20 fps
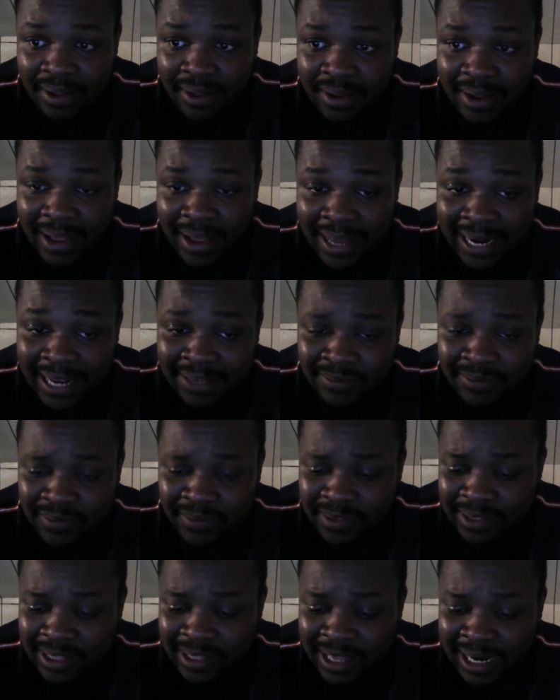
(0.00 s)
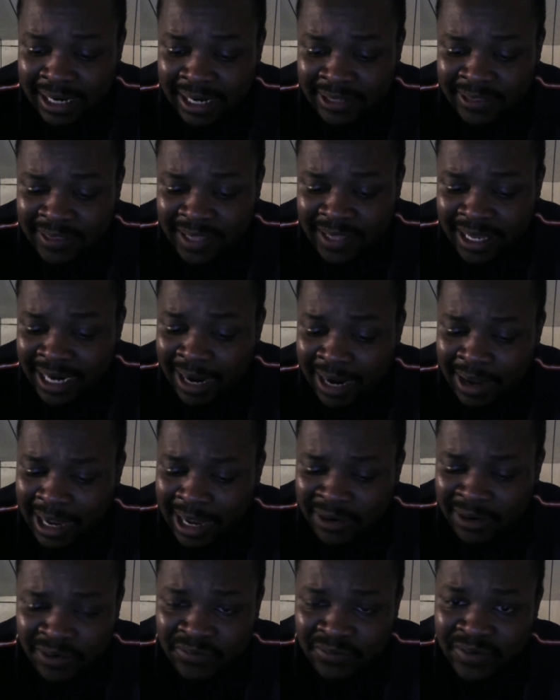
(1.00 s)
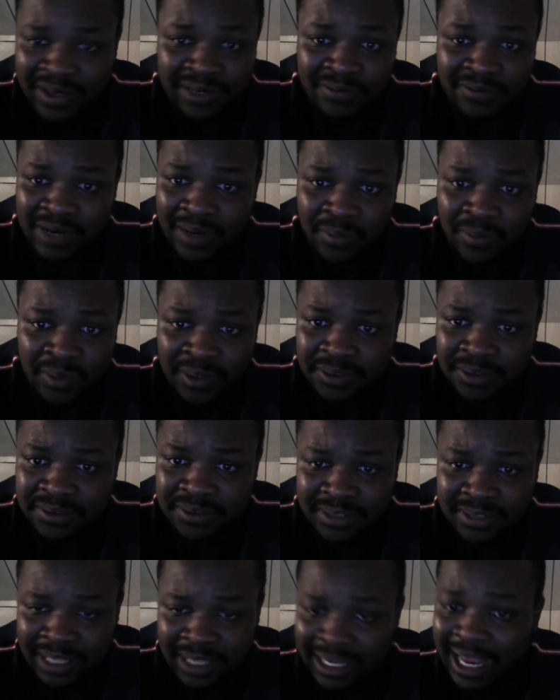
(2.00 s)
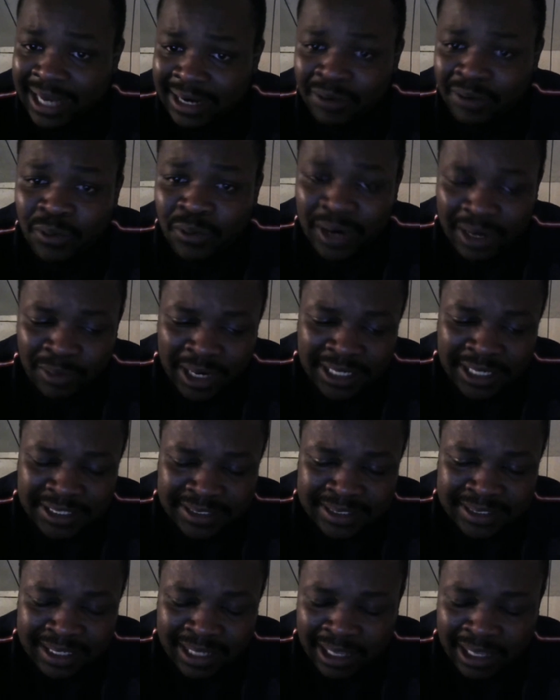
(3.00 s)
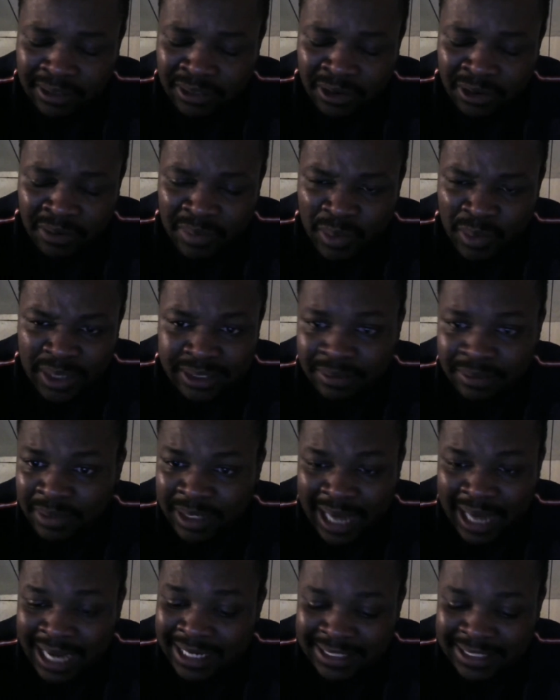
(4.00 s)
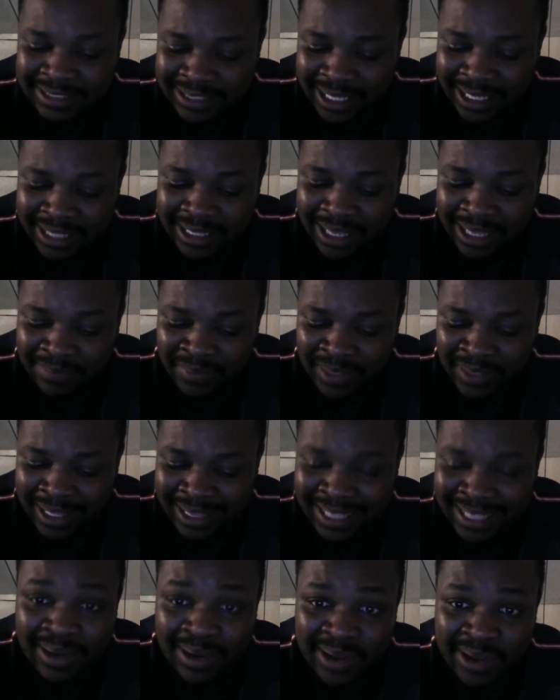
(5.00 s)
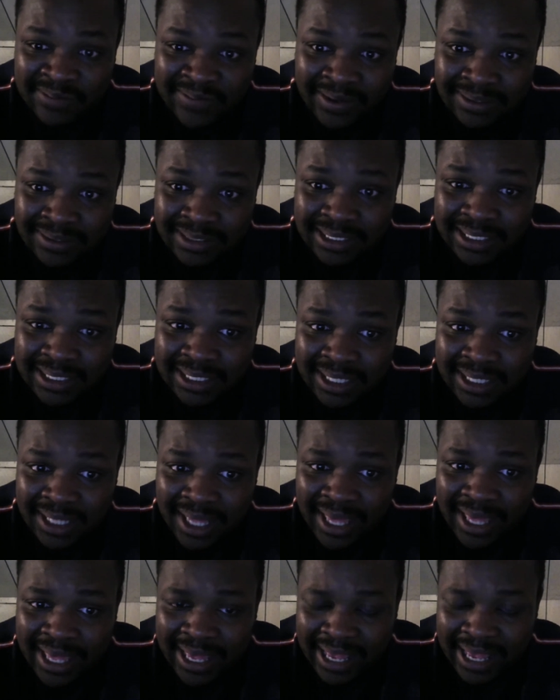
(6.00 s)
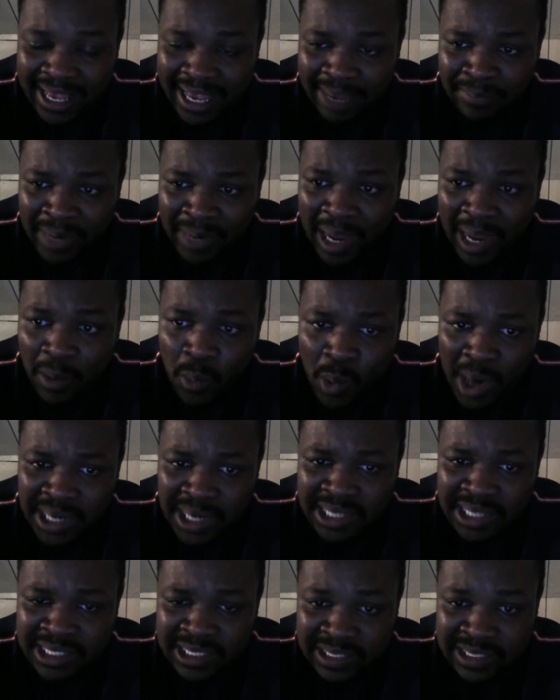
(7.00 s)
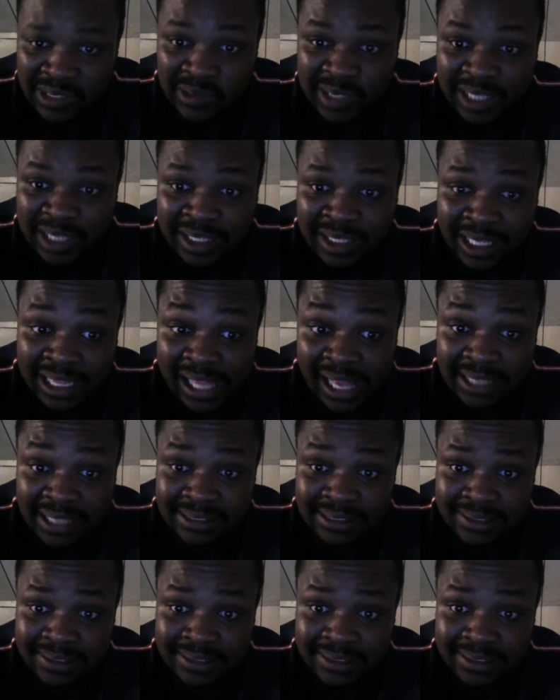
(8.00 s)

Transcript: And I. I, and I, I couldn't find the right words. Like I know what I, what I just said. Like they're gonna be wasted on me. I didn't say that, but like that's how I felt. But I wanted to still take the class.